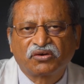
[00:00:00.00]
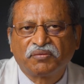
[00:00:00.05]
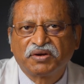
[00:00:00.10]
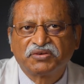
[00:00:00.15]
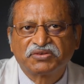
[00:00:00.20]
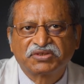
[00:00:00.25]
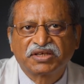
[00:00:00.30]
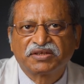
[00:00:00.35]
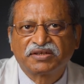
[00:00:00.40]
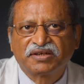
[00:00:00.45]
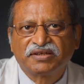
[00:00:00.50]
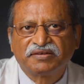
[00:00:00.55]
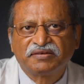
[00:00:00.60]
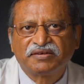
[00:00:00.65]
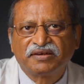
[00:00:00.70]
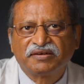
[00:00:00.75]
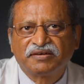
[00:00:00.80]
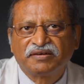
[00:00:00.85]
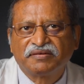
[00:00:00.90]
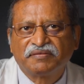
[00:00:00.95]
about
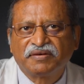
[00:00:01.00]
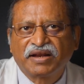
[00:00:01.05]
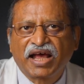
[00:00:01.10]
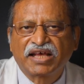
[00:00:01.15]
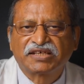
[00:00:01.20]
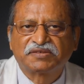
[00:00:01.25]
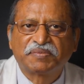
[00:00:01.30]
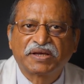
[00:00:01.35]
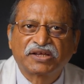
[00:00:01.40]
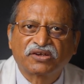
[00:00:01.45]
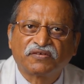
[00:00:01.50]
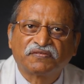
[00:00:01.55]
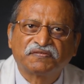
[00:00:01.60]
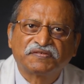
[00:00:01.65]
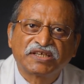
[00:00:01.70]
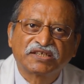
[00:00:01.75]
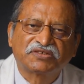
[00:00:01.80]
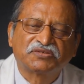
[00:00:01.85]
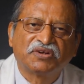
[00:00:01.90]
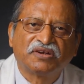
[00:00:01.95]
certain aspect of
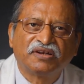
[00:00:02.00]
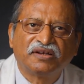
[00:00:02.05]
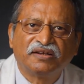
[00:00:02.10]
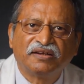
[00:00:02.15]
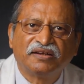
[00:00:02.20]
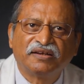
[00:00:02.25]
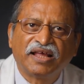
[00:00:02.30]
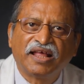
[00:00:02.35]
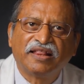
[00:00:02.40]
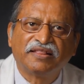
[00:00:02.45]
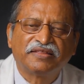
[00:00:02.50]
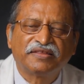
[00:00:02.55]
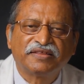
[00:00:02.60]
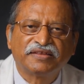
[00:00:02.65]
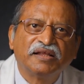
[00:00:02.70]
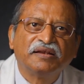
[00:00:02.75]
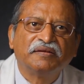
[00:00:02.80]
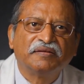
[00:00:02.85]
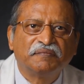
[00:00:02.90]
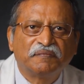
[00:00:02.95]
sexual health,
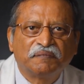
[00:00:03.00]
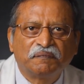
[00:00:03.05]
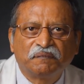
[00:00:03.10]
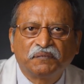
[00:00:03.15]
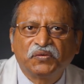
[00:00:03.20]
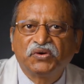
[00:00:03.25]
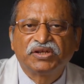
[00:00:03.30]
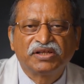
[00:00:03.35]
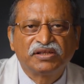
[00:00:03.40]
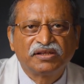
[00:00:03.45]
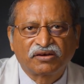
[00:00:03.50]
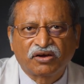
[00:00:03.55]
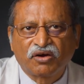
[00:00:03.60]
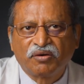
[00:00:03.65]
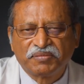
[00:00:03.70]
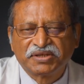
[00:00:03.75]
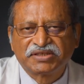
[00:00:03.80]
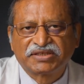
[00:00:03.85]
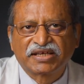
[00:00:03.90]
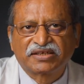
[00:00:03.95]
then put it in the
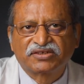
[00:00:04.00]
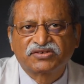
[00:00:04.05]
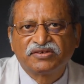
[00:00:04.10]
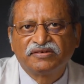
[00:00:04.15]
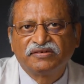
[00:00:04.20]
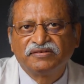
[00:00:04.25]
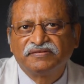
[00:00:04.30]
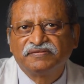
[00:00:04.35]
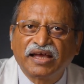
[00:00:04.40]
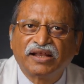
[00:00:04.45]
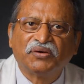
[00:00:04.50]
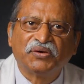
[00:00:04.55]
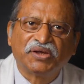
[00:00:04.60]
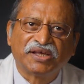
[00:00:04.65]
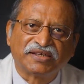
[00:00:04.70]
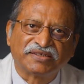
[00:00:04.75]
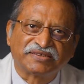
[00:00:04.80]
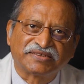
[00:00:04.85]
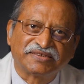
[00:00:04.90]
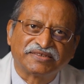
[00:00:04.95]
comment section. And oh
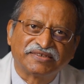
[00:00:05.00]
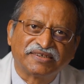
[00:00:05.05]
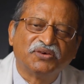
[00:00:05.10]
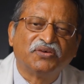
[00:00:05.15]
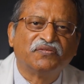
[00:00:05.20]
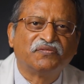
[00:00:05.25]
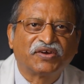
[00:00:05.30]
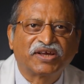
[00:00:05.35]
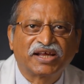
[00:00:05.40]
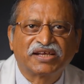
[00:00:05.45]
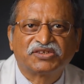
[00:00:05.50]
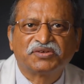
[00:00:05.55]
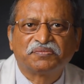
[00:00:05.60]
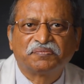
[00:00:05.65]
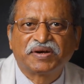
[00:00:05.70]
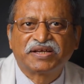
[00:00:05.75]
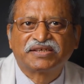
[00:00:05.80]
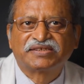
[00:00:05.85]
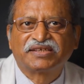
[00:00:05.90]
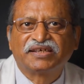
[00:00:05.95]
yes, don't forget to
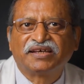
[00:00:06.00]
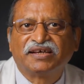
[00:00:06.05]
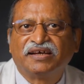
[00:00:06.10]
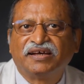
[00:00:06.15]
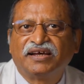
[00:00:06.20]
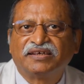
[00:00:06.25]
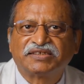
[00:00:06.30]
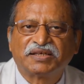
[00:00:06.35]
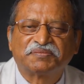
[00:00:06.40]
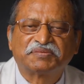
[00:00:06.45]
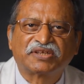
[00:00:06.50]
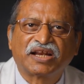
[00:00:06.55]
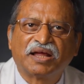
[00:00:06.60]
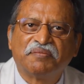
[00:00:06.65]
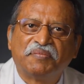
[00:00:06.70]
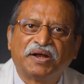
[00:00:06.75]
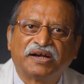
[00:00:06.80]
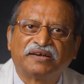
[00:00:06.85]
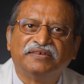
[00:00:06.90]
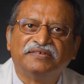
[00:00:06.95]
press the
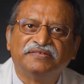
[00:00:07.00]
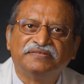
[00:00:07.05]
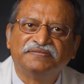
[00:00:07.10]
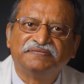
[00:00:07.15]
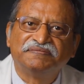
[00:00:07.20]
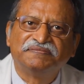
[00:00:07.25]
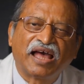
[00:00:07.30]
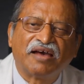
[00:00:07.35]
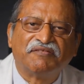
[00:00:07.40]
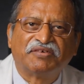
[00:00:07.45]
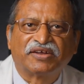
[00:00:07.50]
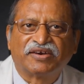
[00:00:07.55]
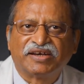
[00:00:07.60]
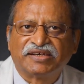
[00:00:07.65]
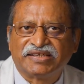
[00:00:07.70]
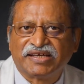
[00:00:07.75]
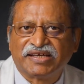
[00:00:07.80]
subscribe button. Have a great